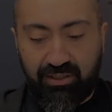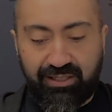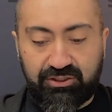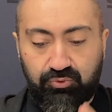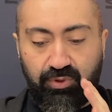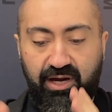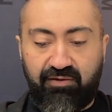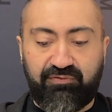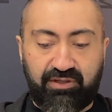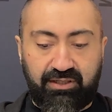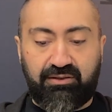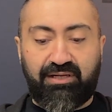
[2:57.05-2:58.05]
Next, we have
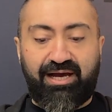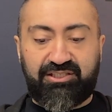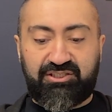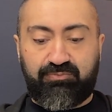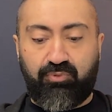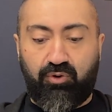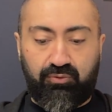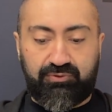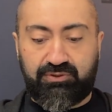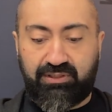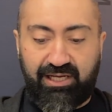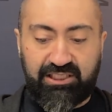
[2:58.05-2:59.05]
the glass bowls.
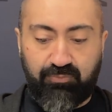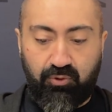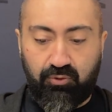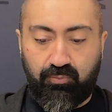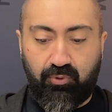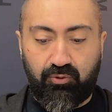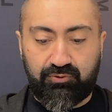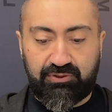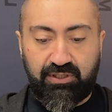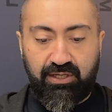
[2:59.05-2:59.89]
Glass bowls